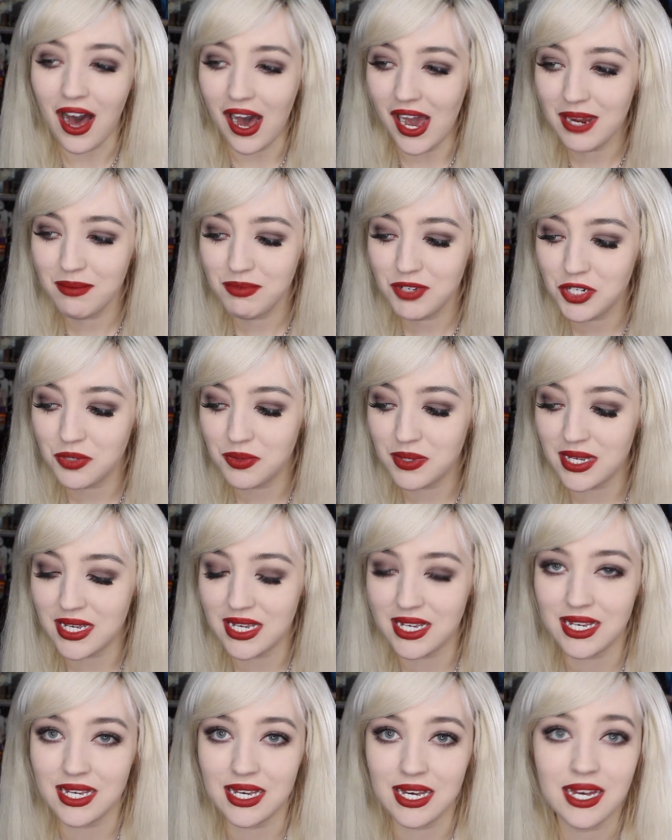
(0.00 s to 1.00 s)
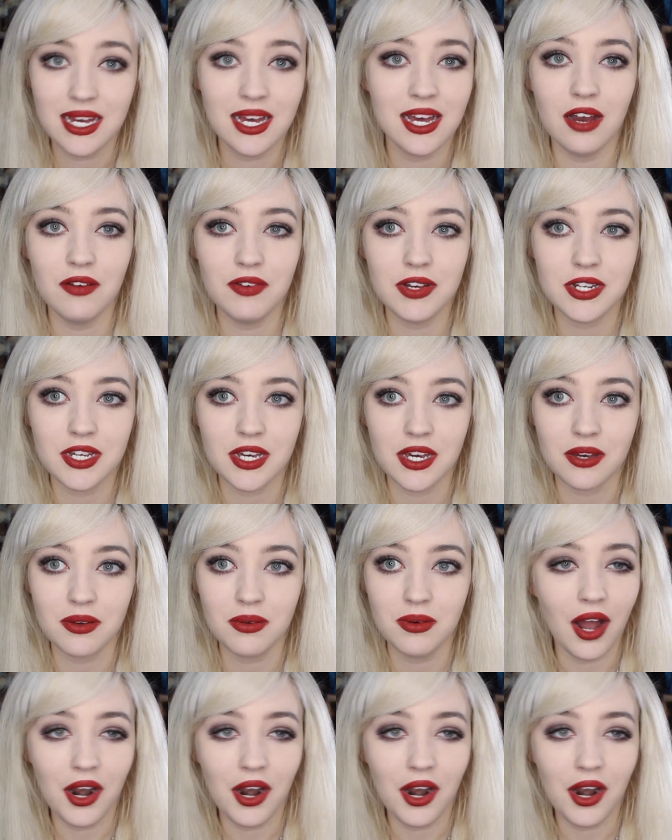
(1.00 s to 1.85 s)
I'm doing a video.